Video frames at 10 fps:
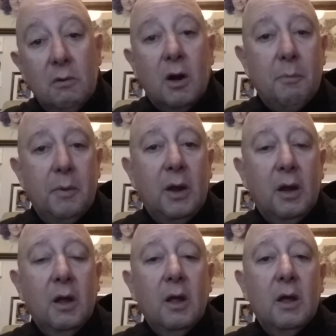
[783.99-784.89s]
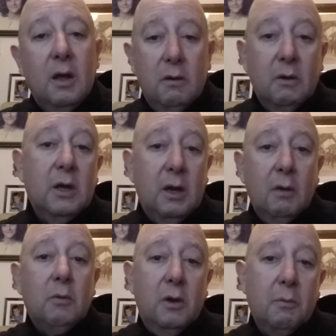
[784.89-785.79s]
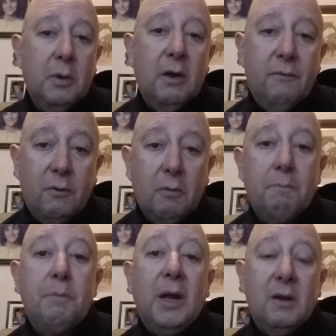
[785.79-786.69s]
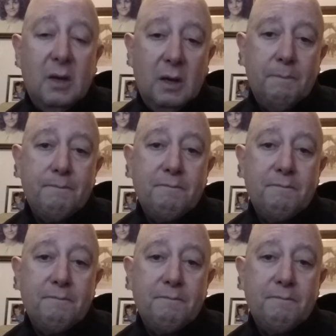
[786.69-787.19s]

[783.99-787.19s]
You are paying, and you're getting what you paid for, big time.